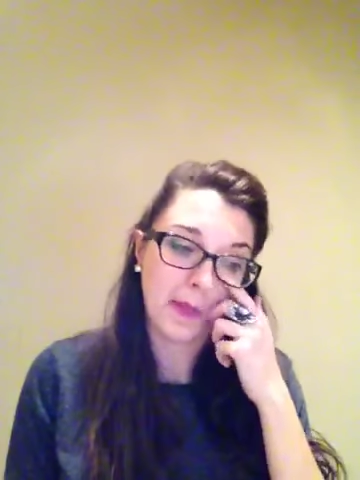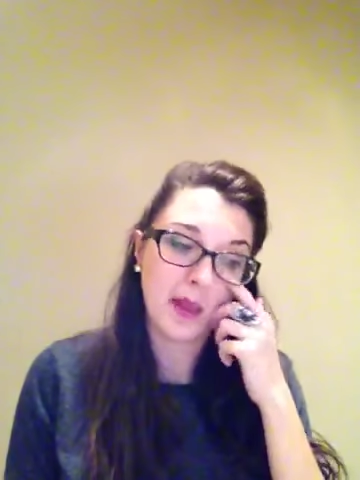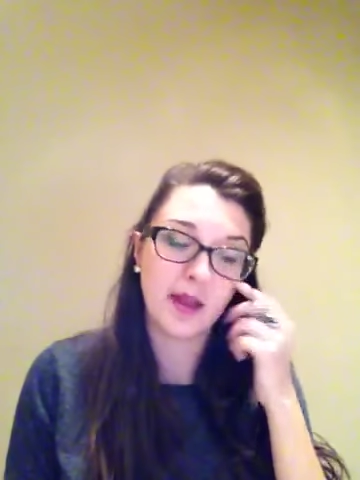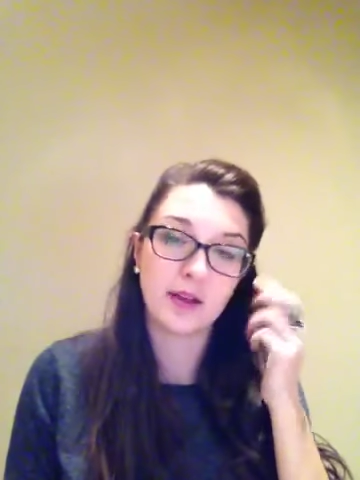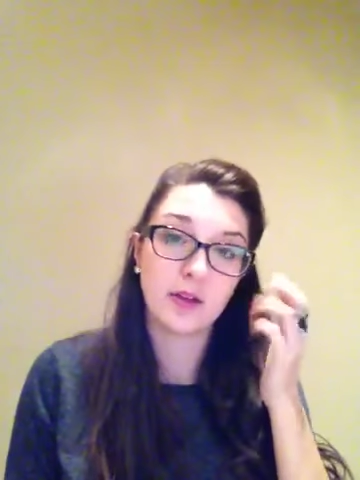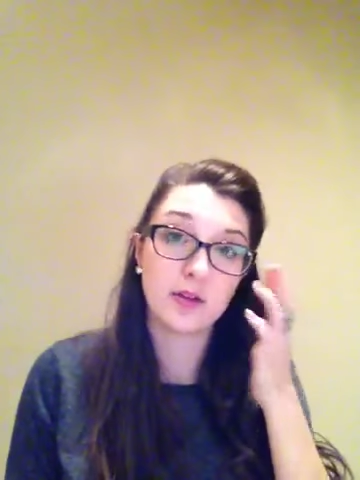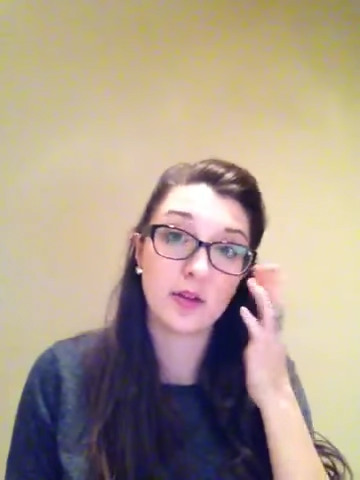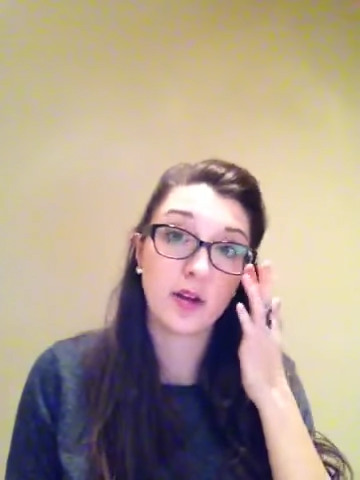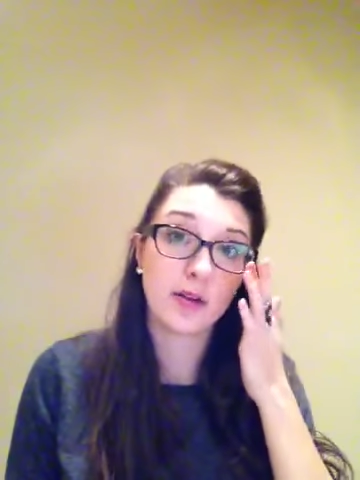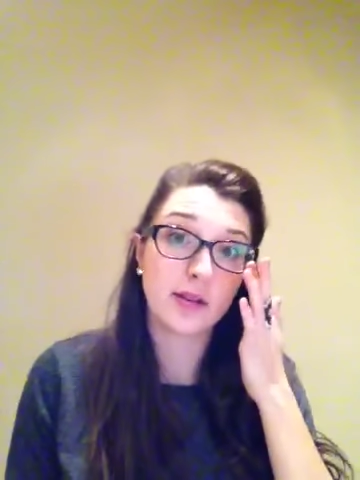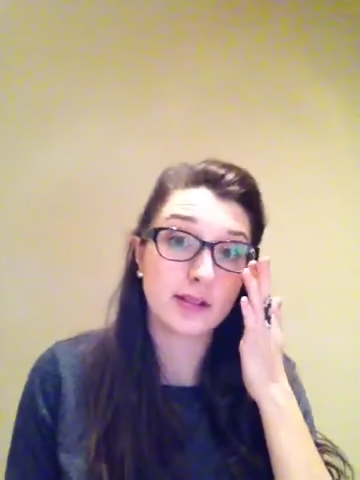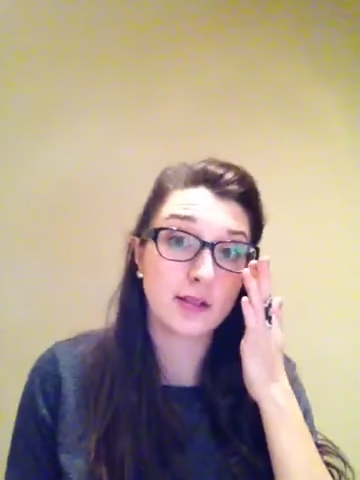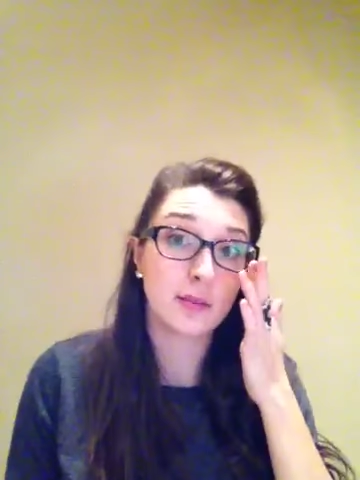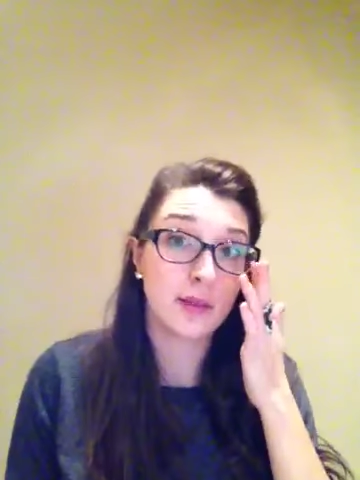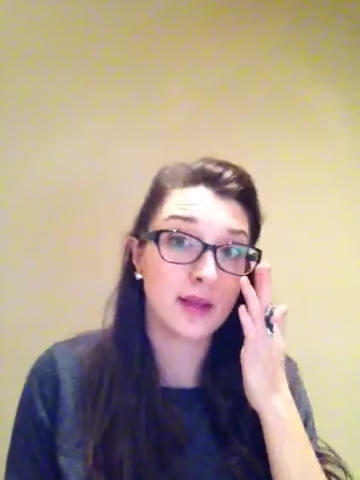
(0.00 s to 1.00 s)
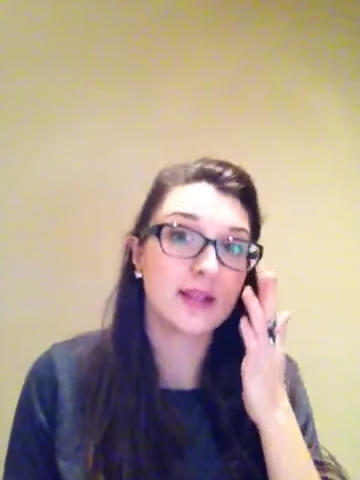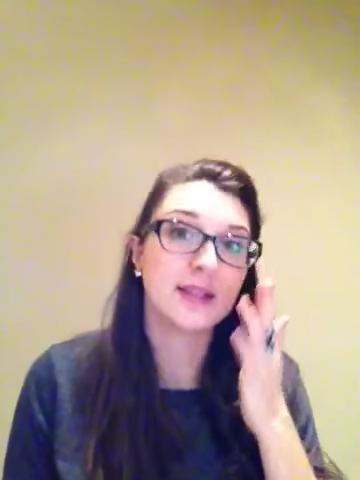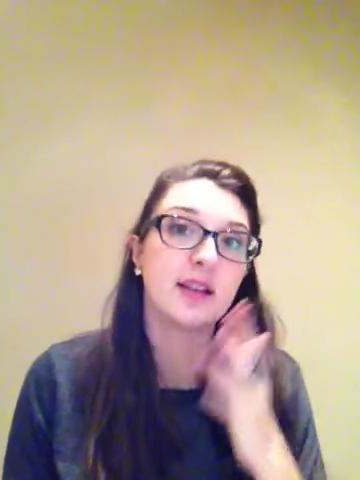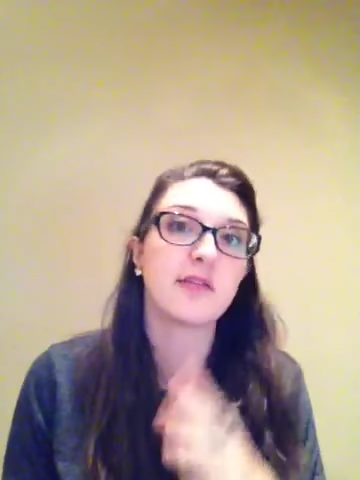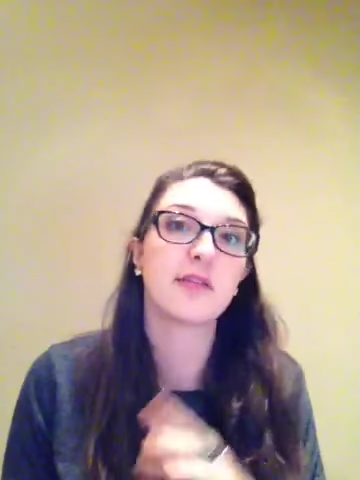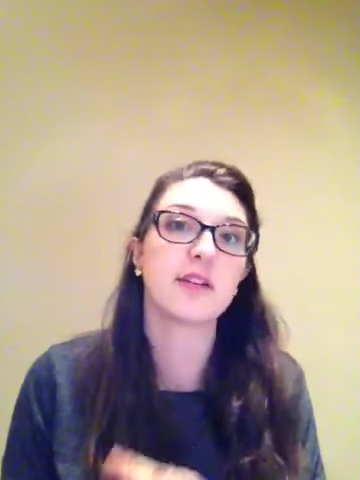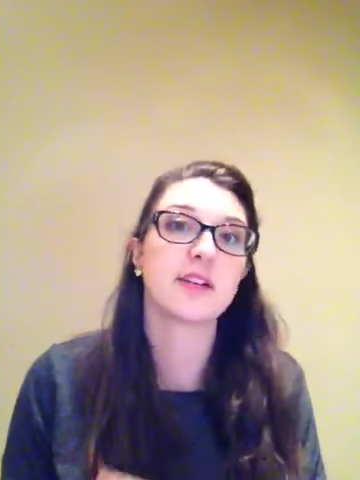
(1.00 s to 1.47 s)
And you'll notice a big
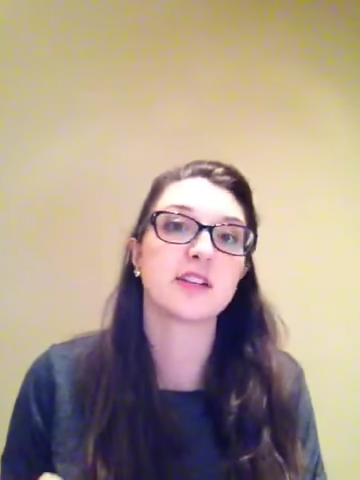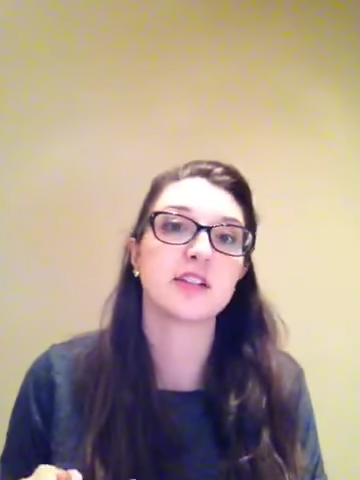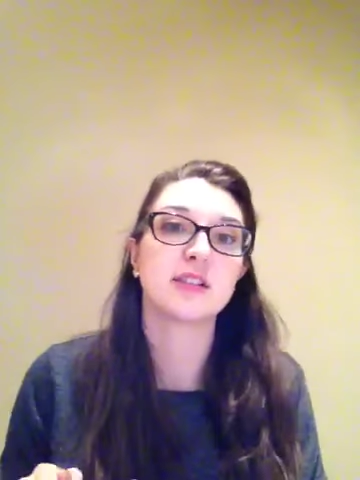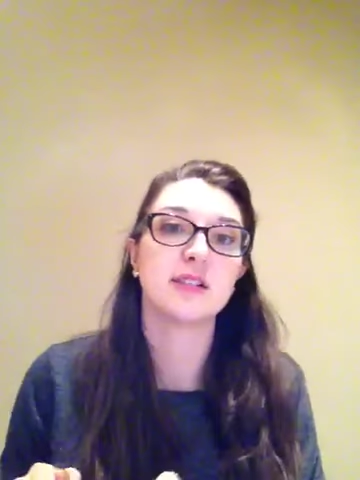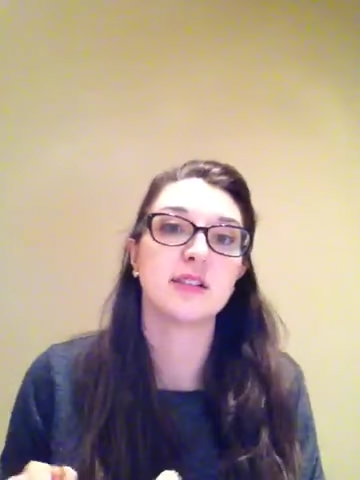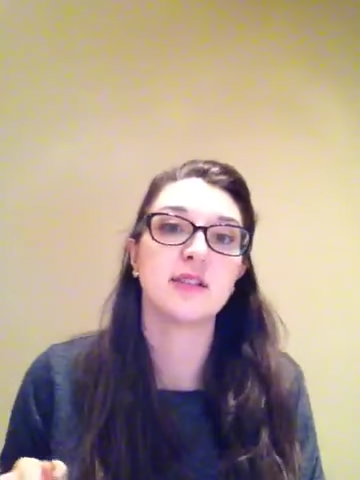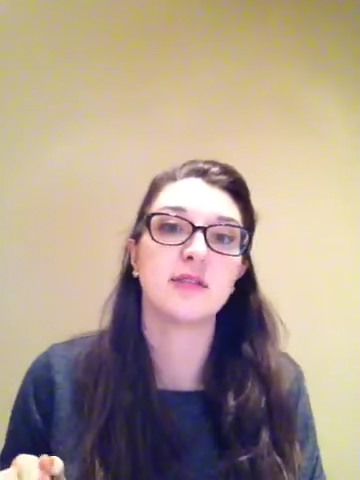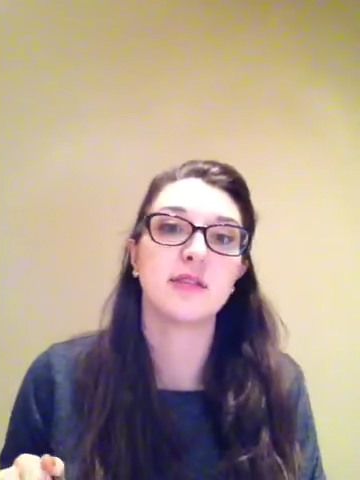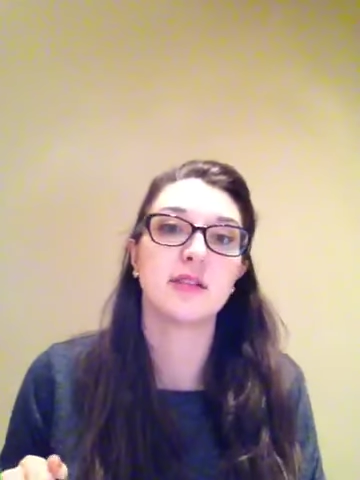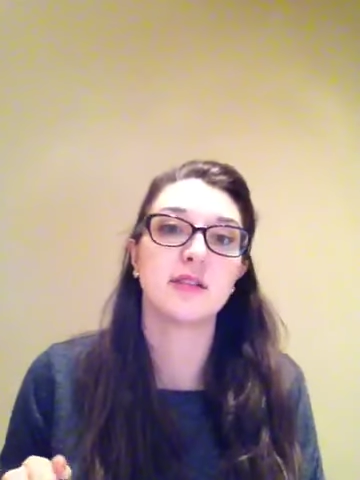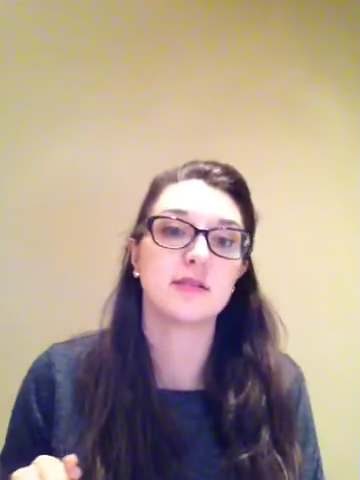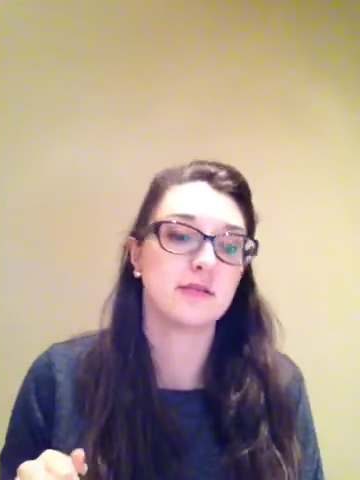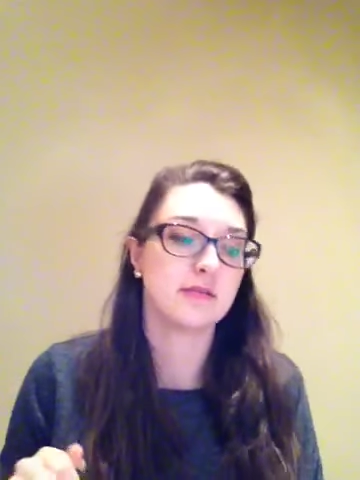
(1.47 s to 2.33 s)
difference even